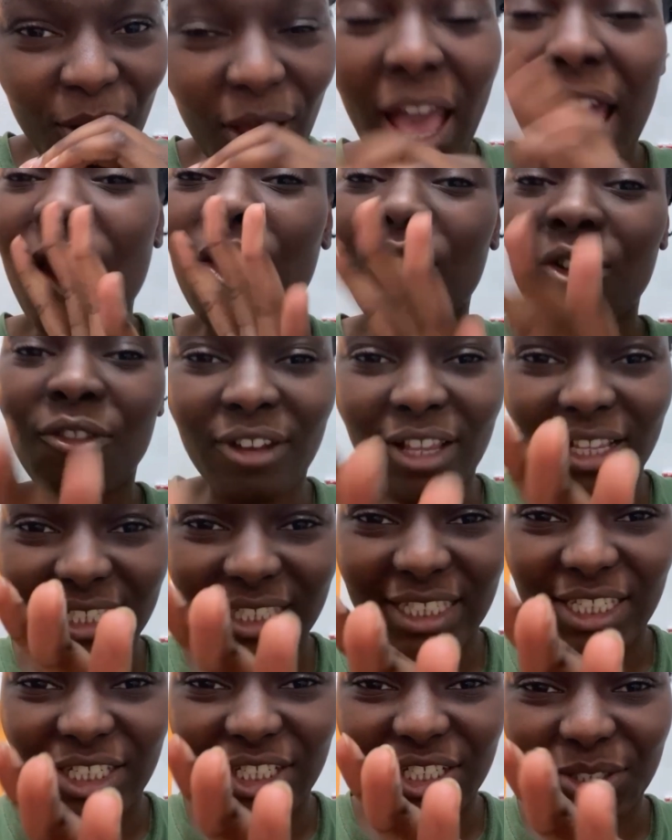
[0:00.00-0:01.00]
I love
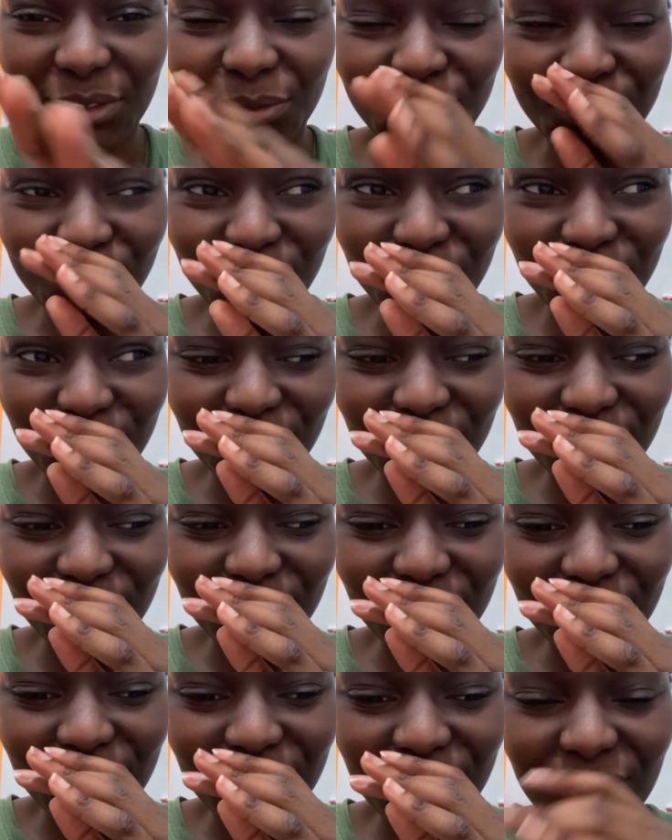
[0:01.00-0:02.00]
Flaxseed Gel.
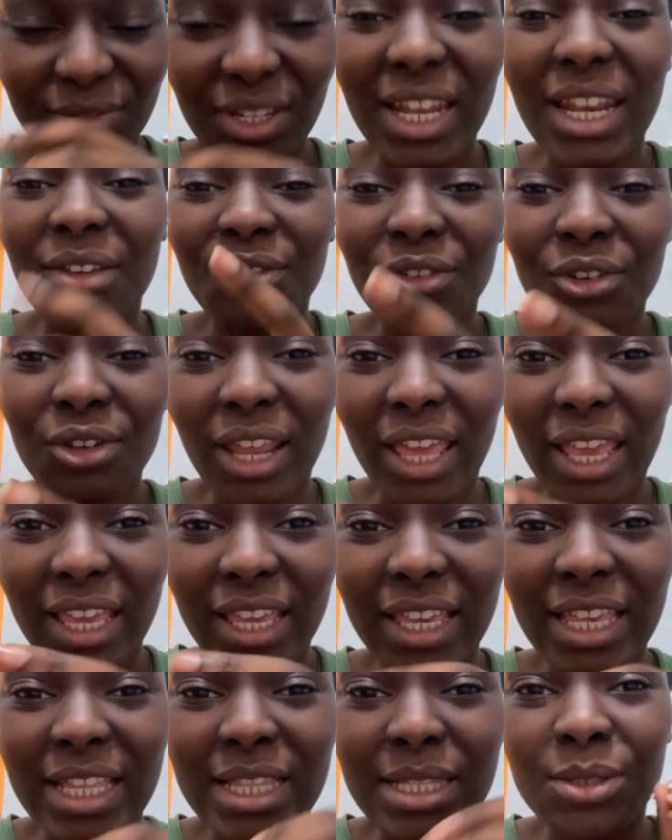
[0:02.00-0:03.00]
And I feel
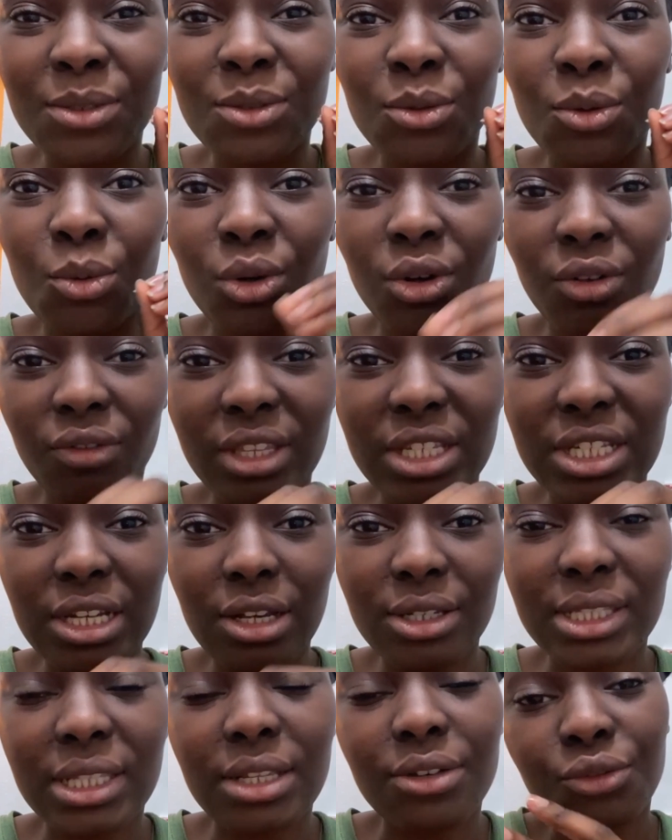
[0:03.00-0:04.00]
like it's one of the
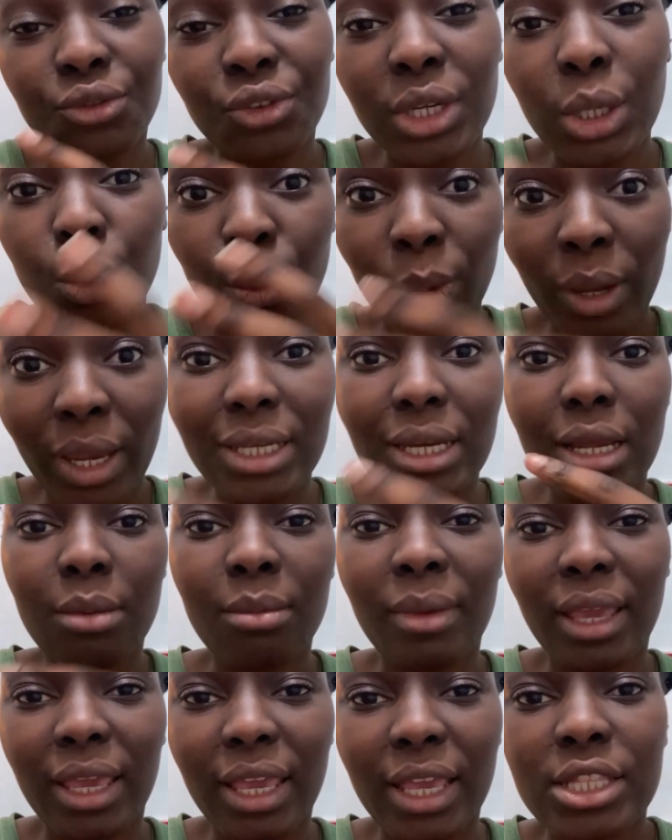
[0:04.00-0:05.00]
gels that have really weighed down
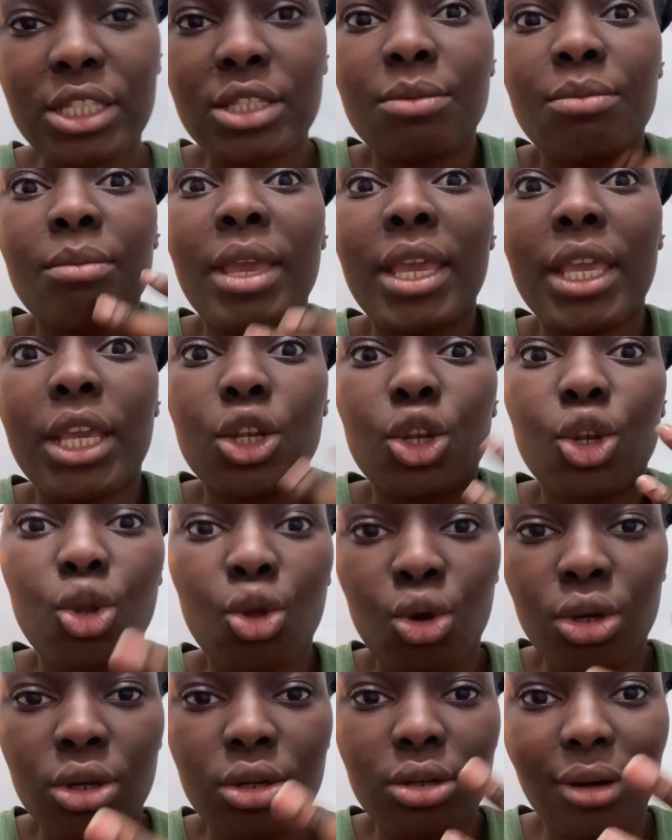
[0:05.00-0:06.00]
my head to make it
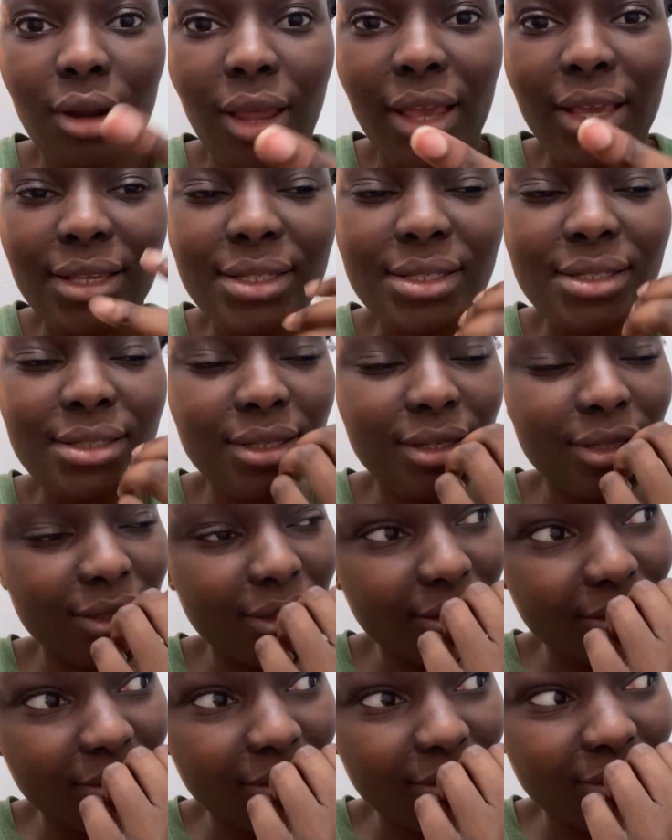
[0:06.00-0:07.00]
look nice.
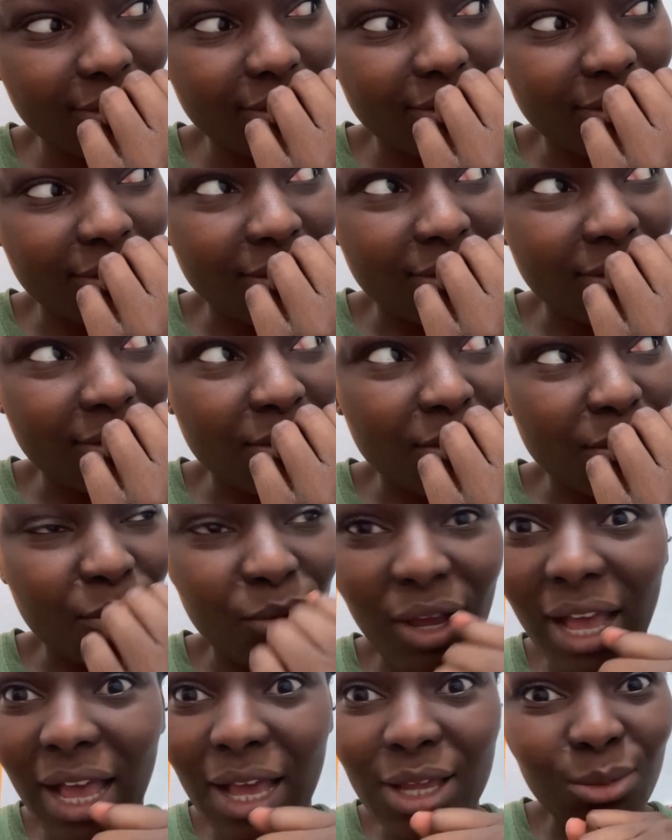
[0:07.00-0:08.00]

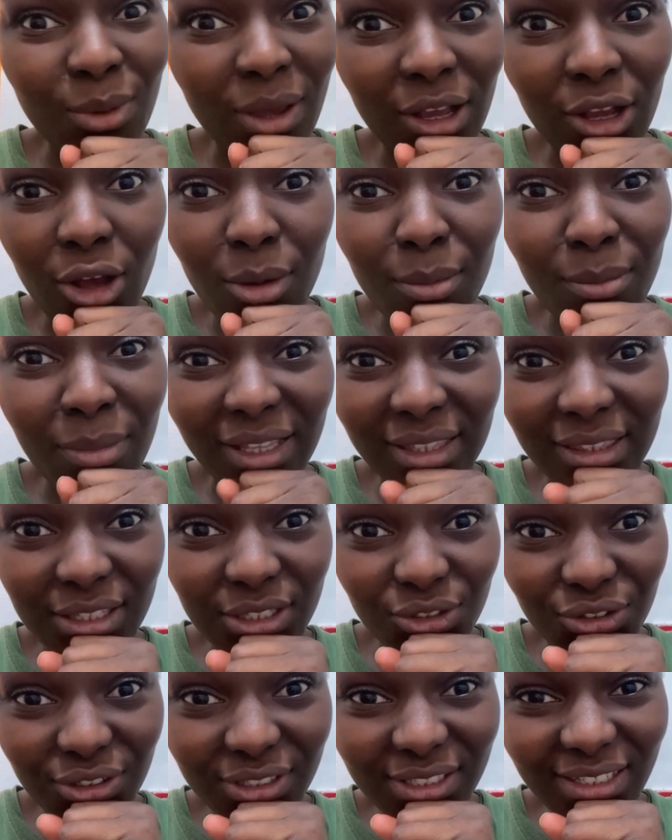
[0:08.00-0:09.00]
But how do I combat this
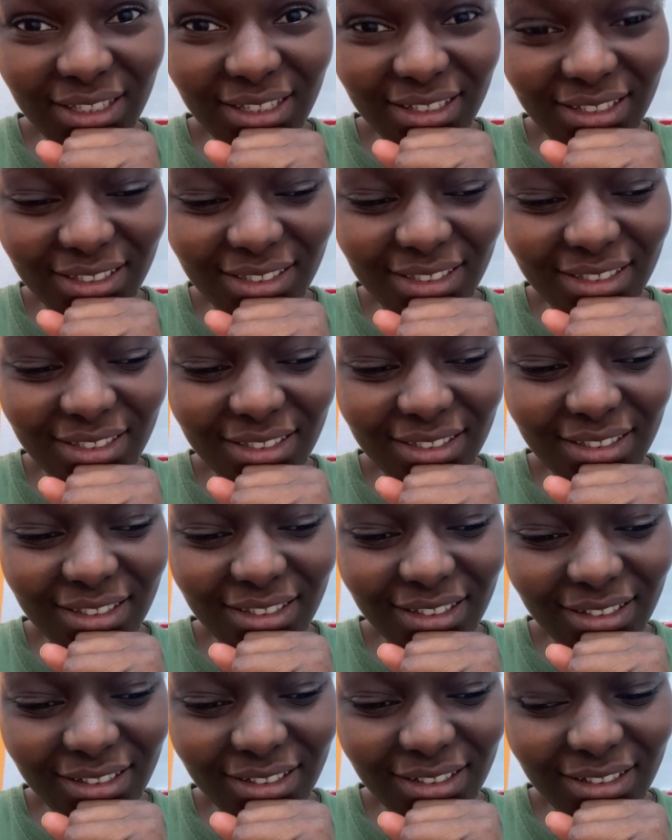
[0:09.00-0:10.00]
crustiness?
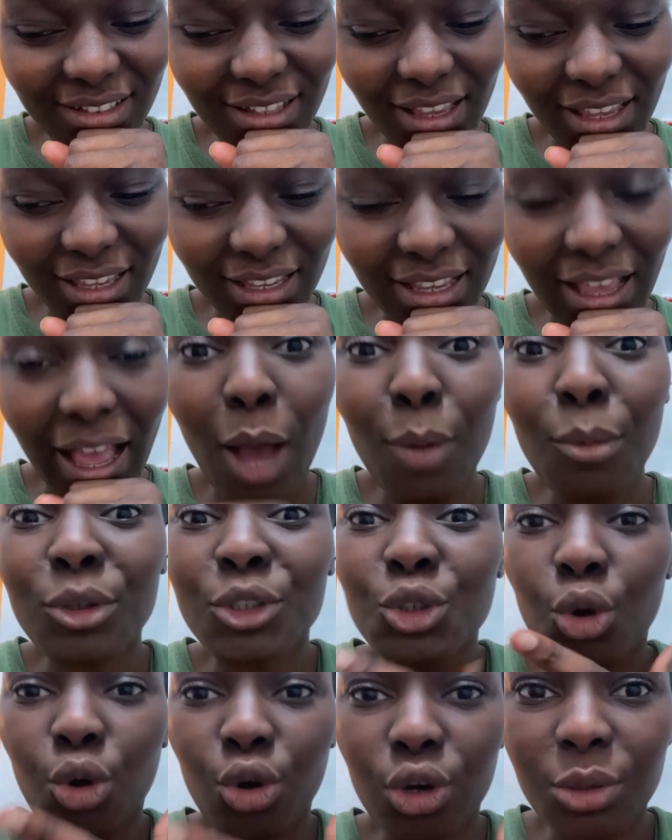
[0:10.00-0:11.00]
Like, how
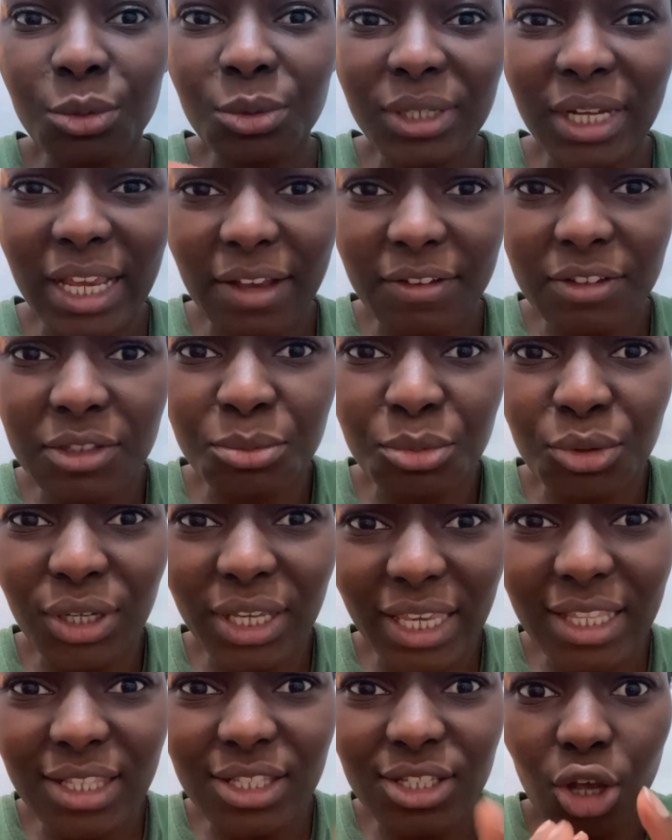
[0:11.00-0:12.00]
much oil would I have to put
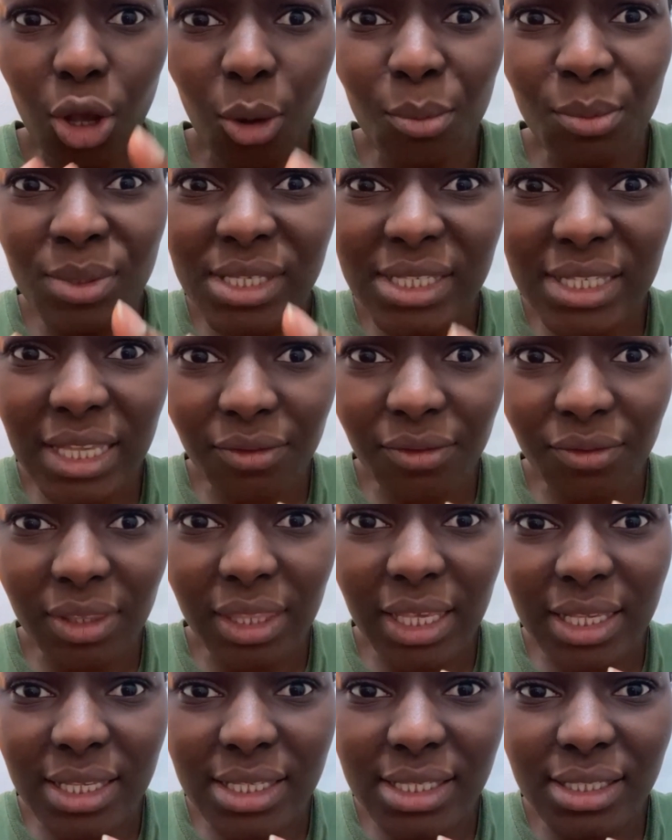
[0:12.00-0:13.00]
in to compensate for
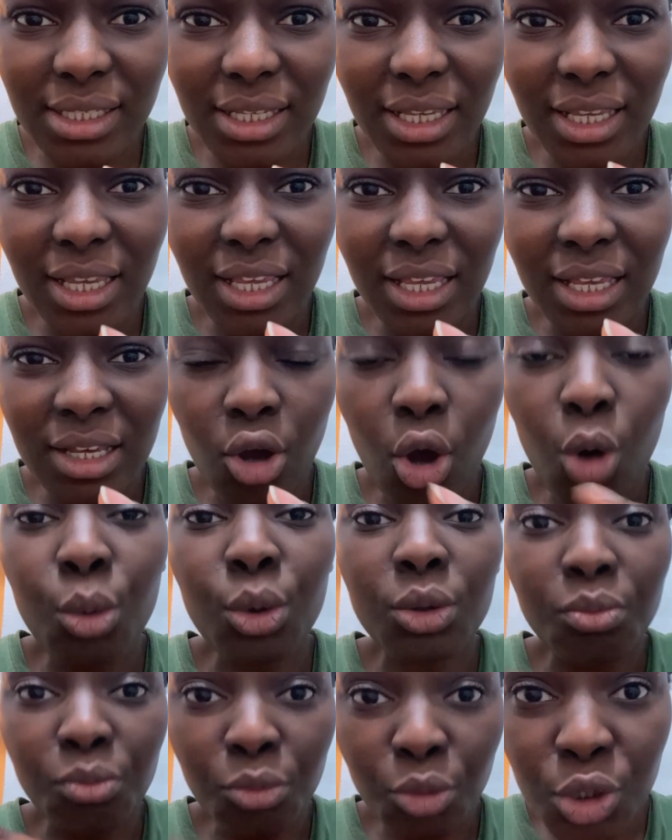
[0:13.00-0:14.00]
this? Or
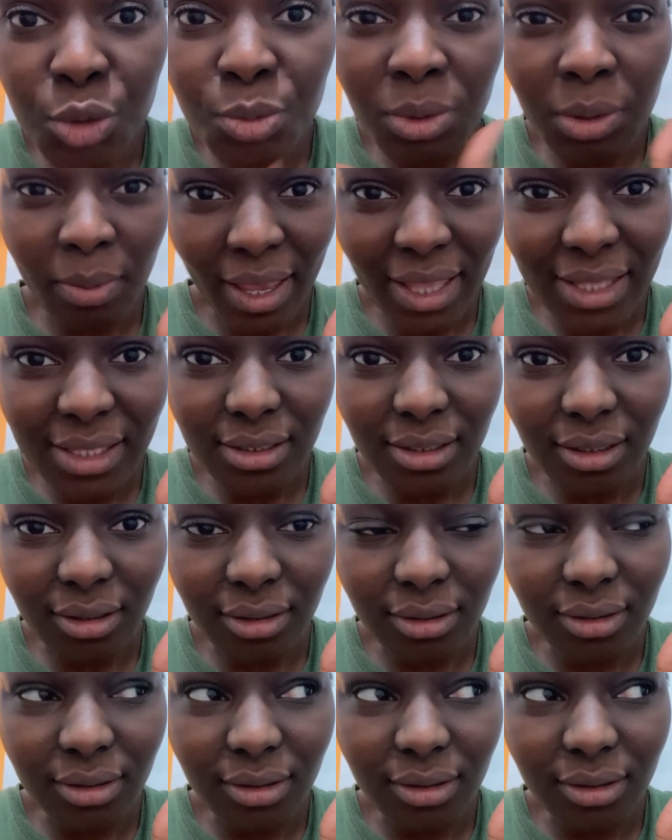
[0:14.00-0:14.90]
would mousse be better?